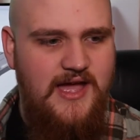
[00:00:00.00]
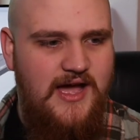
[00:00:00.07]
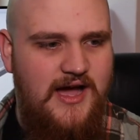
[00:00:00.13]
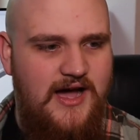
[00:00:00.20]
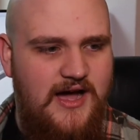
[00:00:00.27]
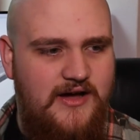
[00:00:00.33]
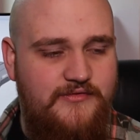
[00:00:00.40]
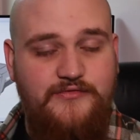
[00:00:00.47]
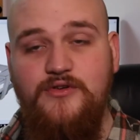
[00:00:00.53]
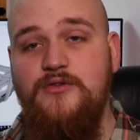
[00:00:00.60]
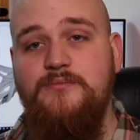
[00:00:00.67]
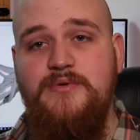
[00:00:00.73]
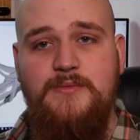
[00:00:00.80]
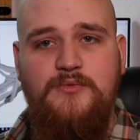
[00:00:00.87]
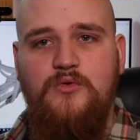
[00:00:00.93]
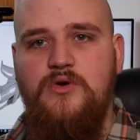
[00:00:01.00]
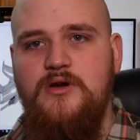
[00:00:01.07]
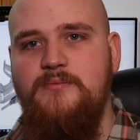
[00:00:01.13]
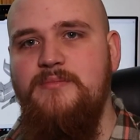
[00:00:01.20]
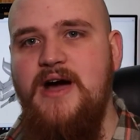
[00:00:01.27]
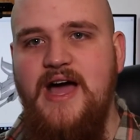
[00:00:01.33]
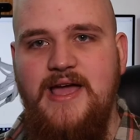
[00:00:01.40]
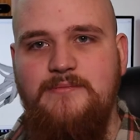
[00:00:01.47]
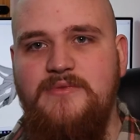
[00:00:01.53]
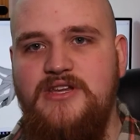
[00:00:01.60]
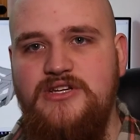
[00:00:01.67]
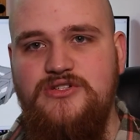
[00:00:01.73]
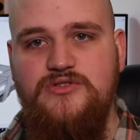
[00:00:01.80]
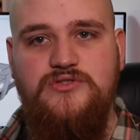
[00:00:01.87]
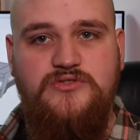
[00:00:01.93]
For people who want to buy
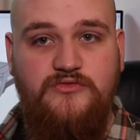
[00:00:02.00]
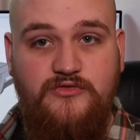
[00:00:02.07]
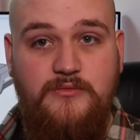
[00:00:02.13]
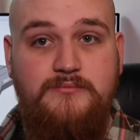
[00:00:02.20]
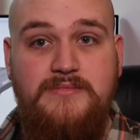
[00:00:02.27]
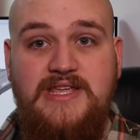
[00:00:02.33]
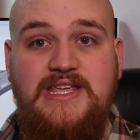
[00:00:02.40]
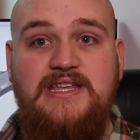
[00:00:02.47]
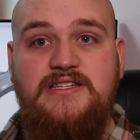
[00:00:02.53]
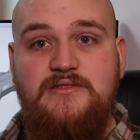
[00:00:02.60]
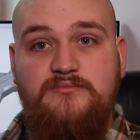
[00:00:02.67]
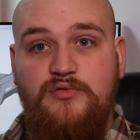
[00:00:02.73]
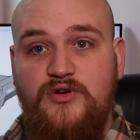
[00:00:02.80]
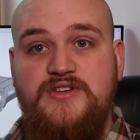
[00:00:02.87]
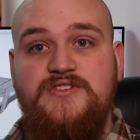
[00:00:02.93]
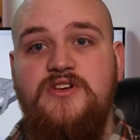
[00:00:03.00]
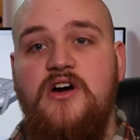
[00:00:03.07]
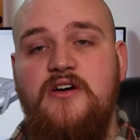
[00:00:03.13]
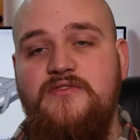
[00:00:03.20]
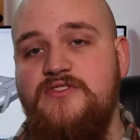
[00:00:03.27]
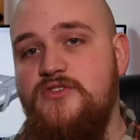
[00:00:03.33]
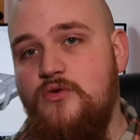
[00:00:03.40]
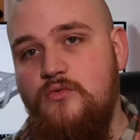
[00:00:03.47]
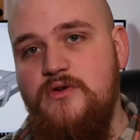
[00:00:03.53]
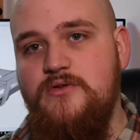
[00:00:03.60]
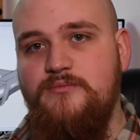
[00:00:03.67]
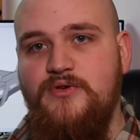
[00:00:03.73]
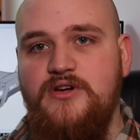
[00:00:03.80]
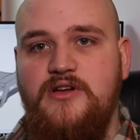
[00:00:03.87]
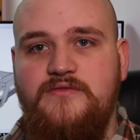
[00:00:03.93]
miniatures from me to print off and don't want
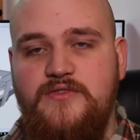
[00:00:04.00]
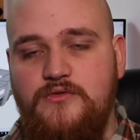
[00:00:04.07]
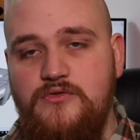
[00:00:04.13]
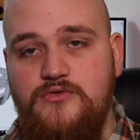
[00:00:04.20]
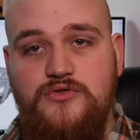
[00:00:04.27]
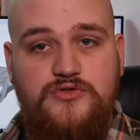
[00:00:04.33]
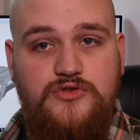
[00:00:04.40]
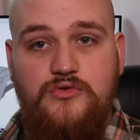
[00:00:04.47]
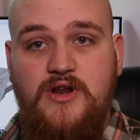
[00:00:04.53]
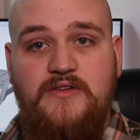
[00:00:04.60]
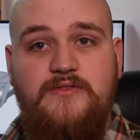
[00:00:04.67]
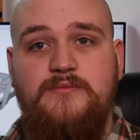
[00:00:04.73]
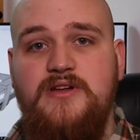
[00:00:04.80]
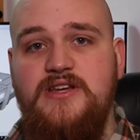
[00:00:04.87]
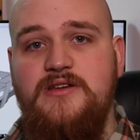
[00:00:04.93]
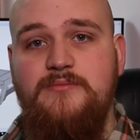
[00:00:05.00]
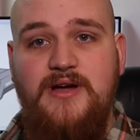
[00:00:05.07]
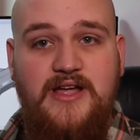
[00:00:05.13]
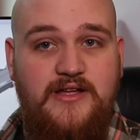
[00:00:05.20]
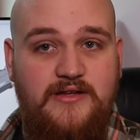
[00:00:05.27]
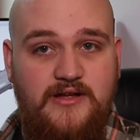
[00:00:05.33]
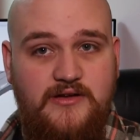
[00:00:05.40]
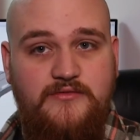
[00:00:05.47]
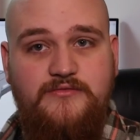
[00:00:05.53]
to print off their own, or don't have the money to buy,